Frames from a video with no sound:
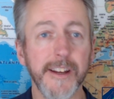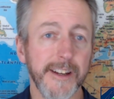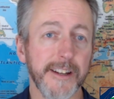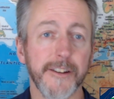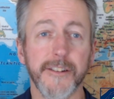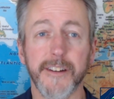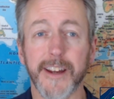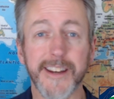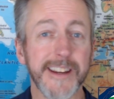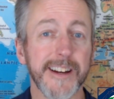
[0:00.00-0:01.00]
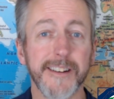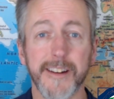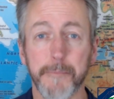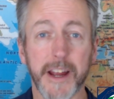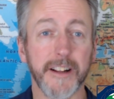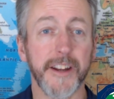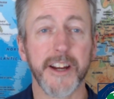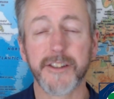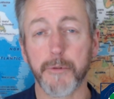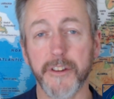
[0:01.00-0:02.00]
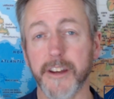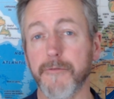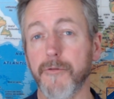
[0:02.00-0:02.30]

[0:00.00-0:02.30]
in India and Bangladesh, where they